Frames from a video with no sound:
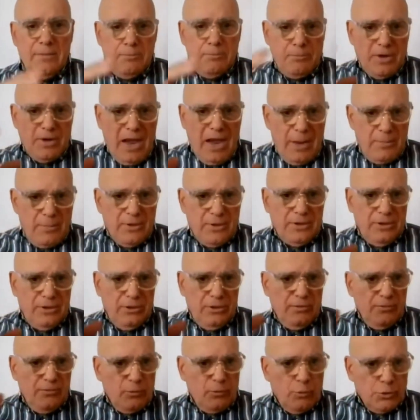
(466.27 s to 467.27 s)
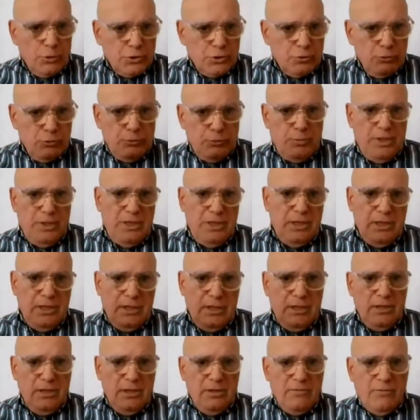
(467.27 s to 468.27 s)
property, of course, could be
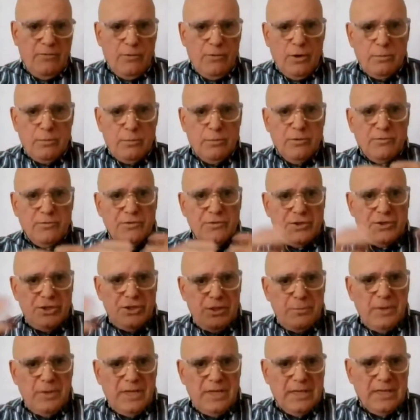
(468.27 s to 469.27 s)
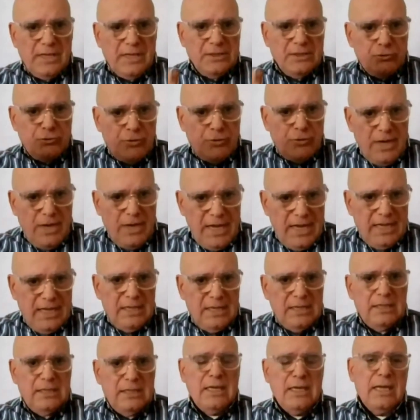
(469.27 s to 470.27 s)
in the form of shipping and trade
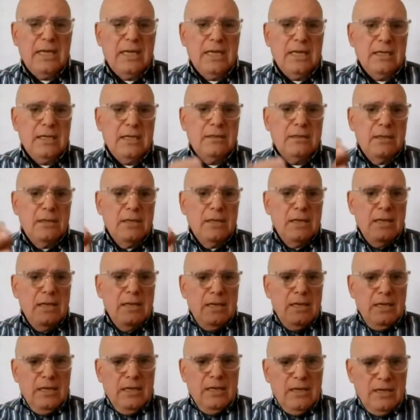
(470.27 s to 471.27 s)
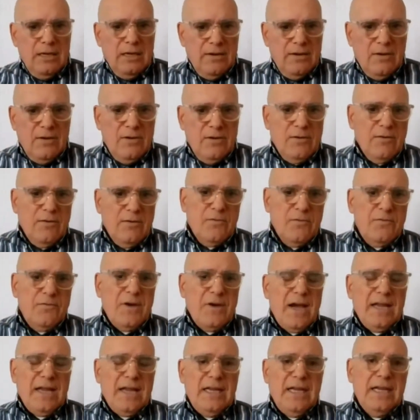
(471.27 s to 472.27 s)
and
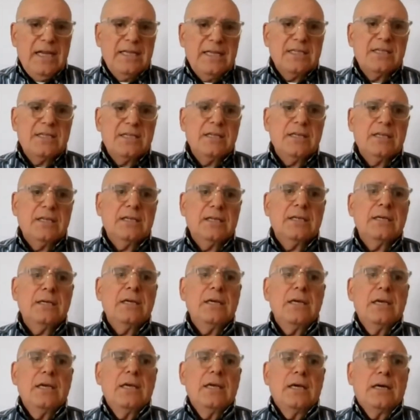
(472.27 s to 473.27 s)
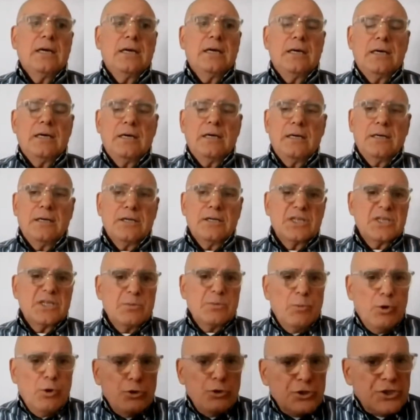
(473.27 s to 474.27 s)
financing,
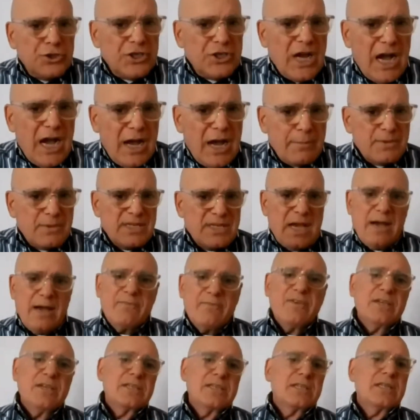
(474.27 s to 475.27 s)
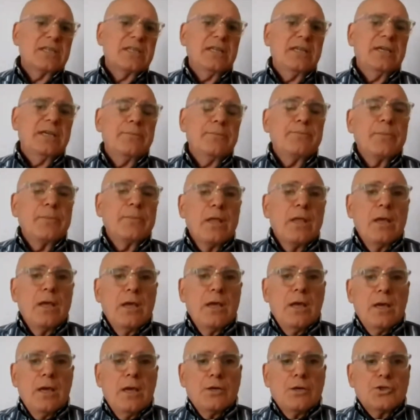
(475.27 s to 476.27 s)
small shops, obviously.
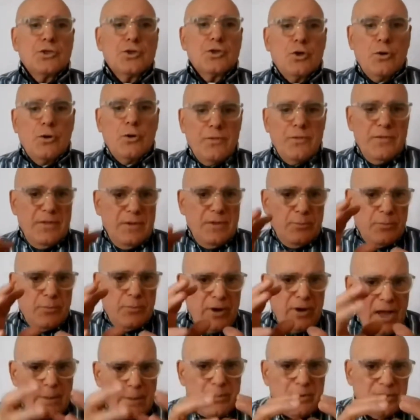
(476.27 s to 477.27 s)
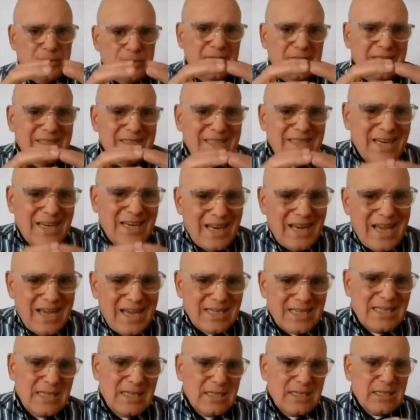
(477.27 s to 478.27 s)
So the property
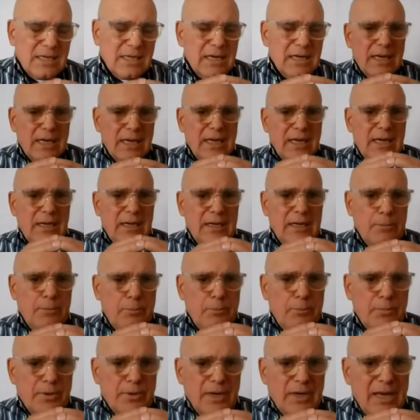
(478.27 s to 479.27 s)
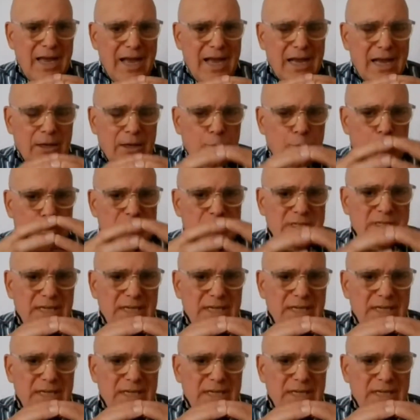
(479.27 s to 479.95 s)
classes, Locke was